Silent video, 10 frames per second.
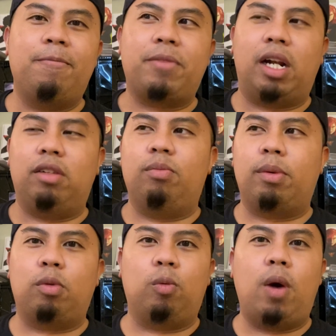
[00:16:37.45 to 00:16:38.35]
I don't even
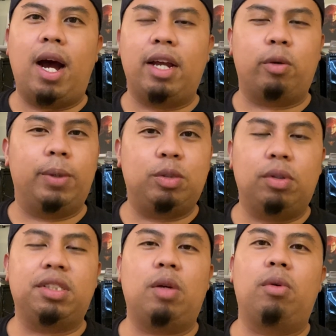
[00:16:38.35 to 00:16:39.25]
remember why or which
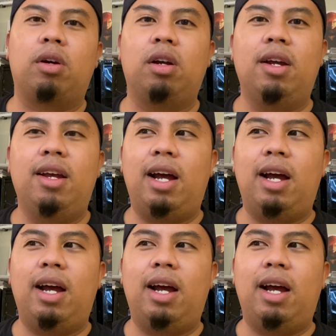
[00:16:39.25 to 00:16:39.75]
ones they were.